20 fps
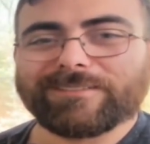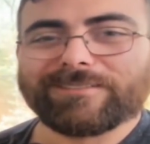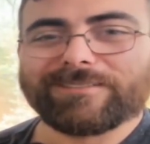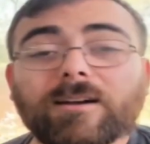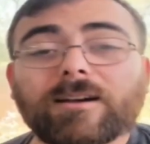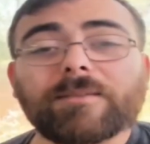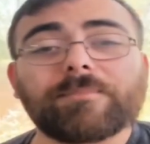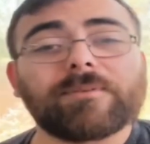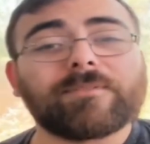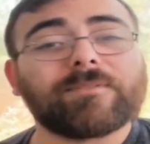
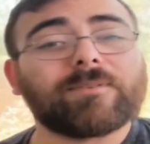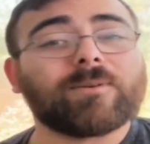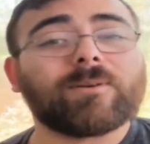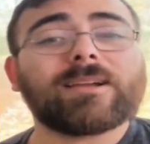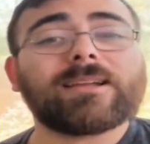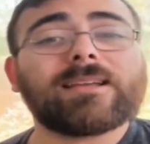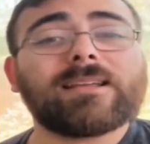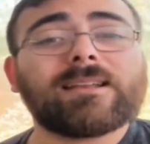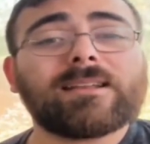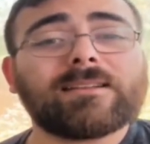All right, before
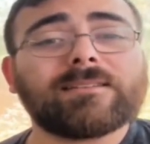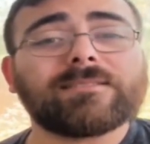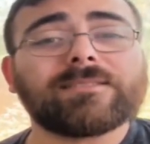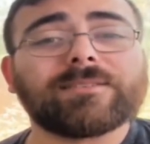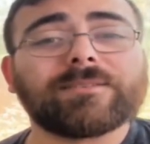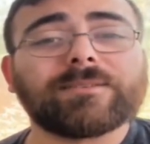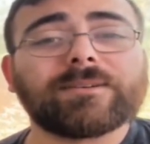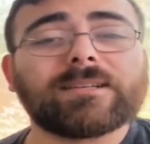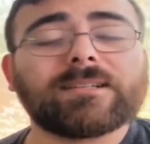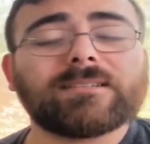I get
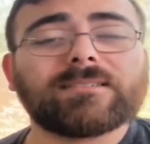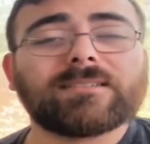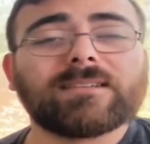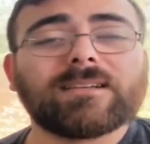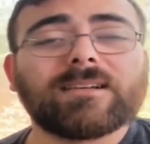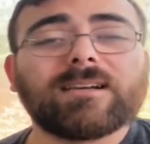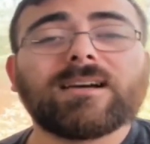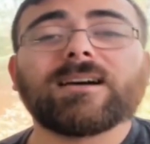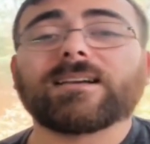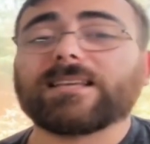into it,
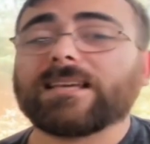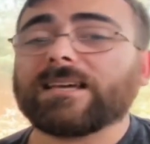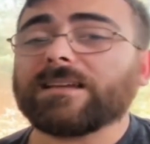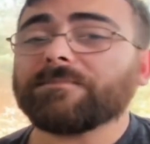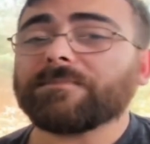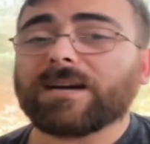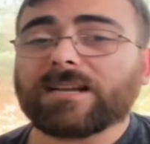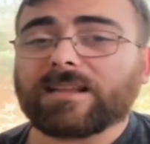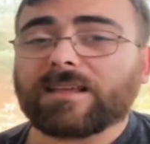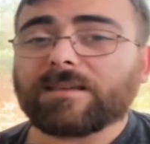
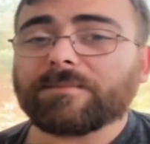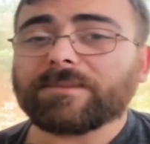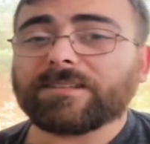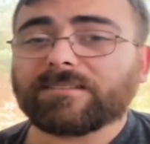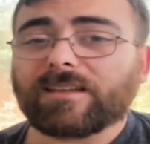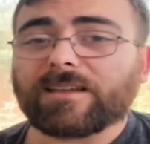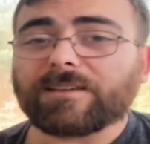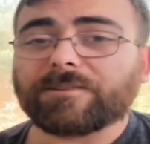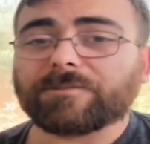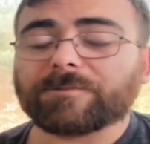again, my name
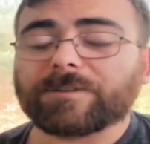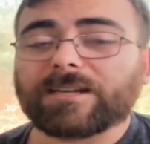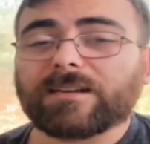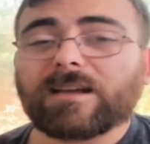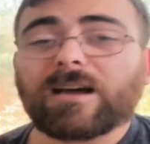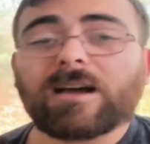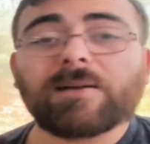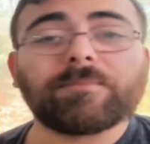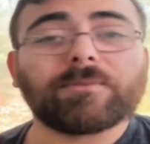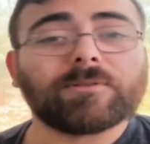is
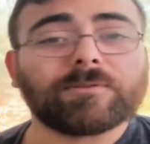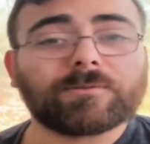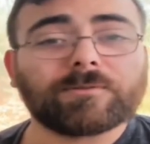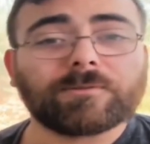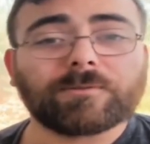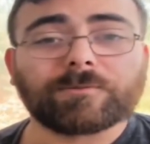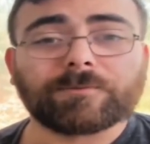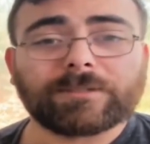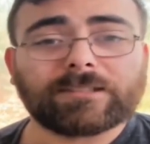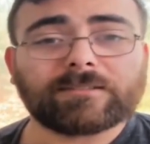Adrian. I'm a
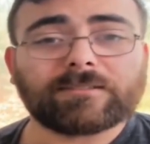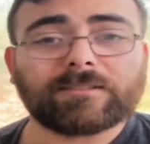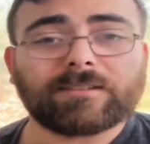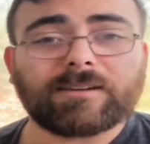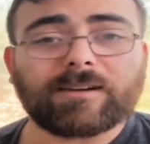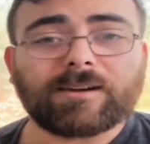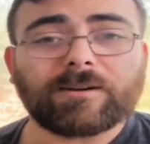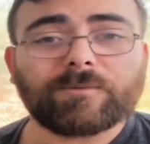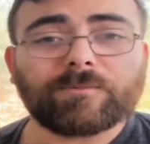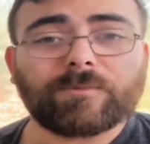local realtor
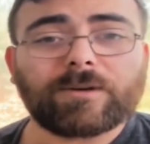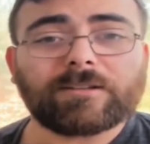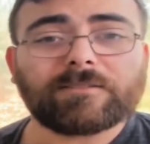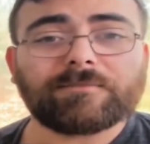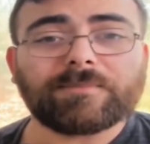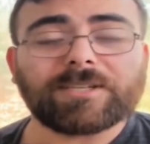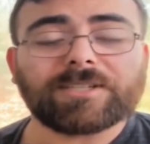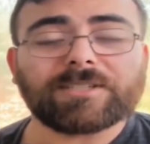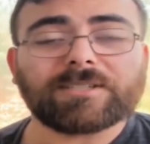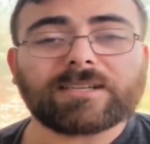here in
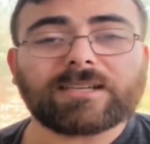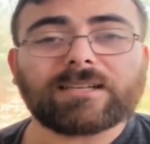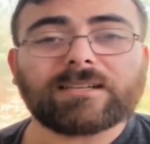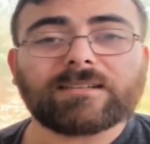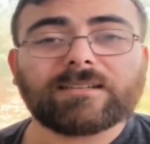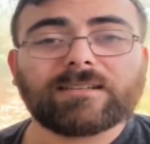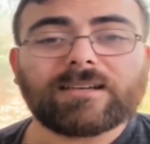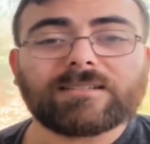West Michigan.